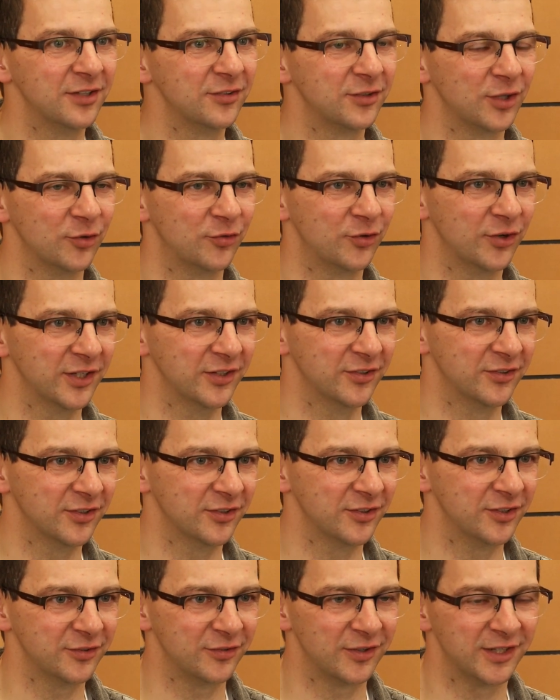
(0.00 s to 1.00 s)
So for
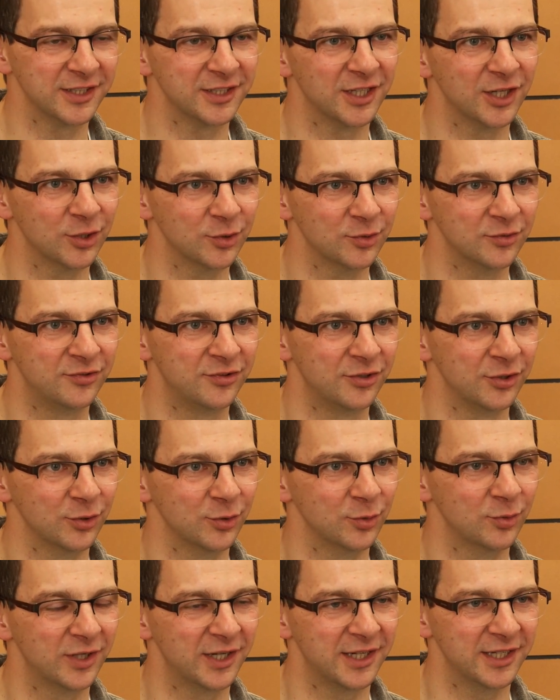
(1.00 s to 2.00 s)
instance, if I go
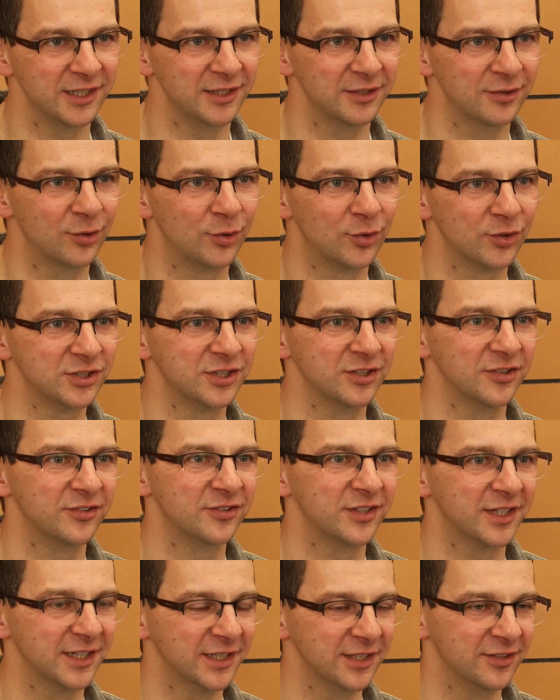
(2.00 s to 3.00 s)
to an auction
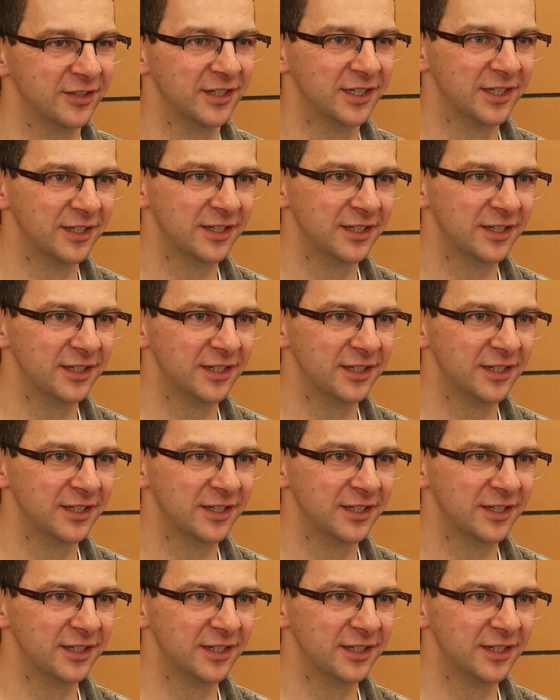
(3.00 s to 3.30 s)
site,